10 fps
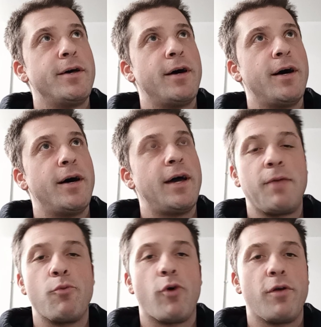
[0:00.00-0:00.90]

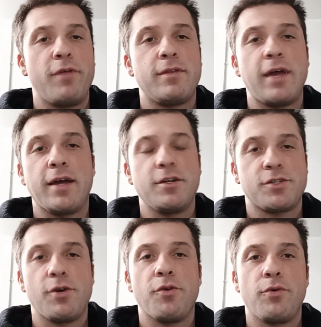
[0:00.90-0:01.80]
anymore that they can just
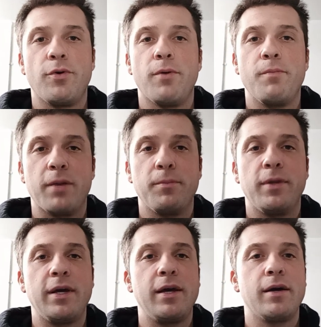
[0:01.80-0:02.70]
go through
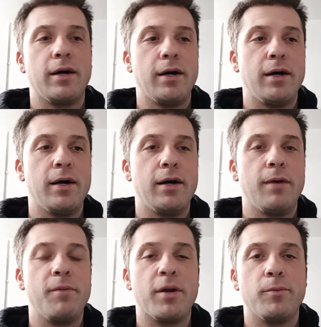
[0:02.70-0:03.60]
a
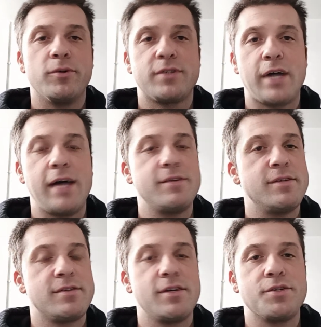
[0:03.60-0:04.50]
minimal sized
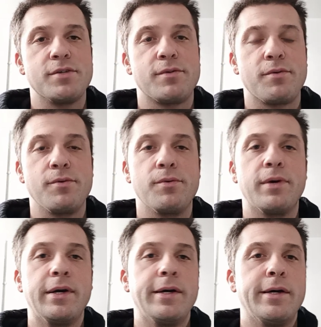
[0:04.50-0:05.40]
incision through,
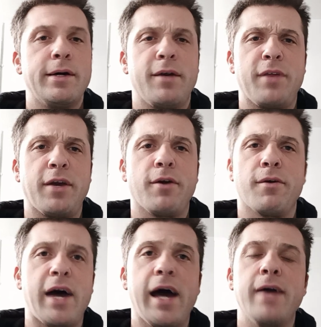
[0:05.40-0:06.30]
I think, your
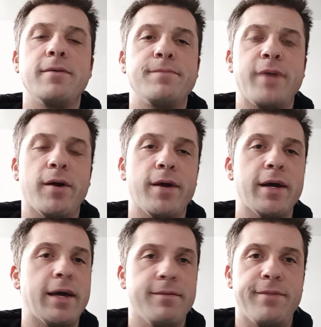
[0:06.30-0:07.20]
thigh area,
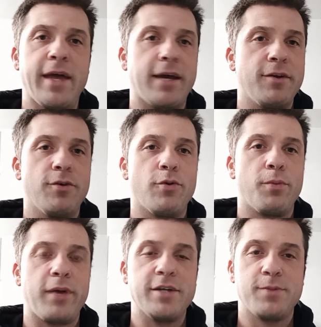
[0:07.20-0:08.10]
and they can do the
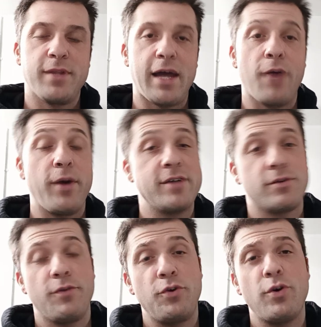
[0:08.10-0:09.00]
replacement that way. So if
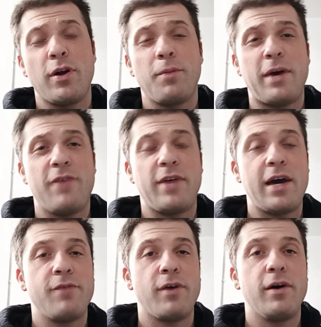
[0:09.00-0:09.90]
you do end up having to have
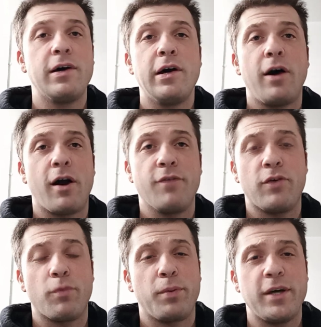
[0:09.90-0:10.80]
a heart valve
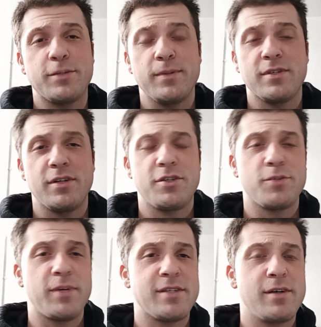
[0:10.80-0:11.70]
replacement, such as
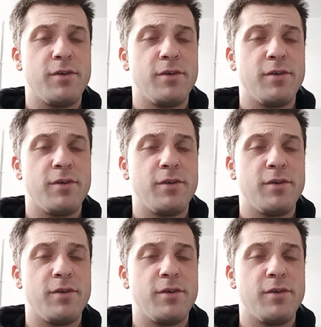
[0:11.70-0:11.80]
myself,